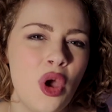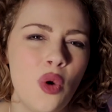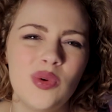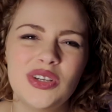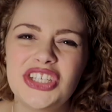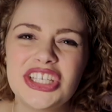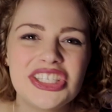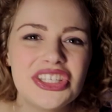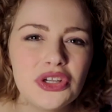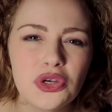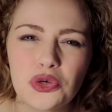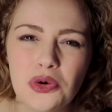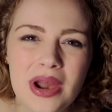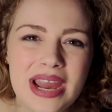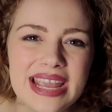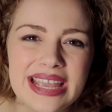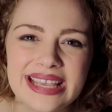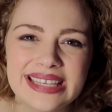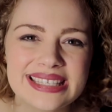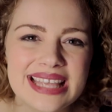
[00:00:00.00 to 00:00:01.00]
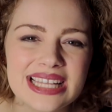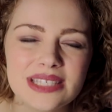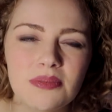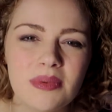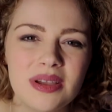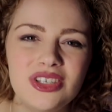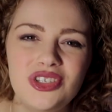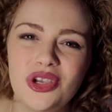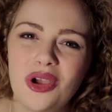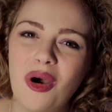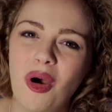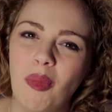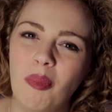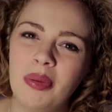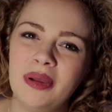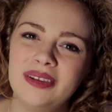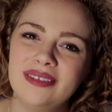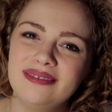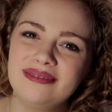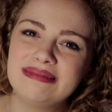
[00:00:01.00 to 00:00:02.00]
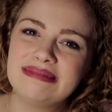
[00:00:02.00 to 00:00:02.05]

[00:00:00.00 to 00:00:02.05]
which isn't great because that's my job.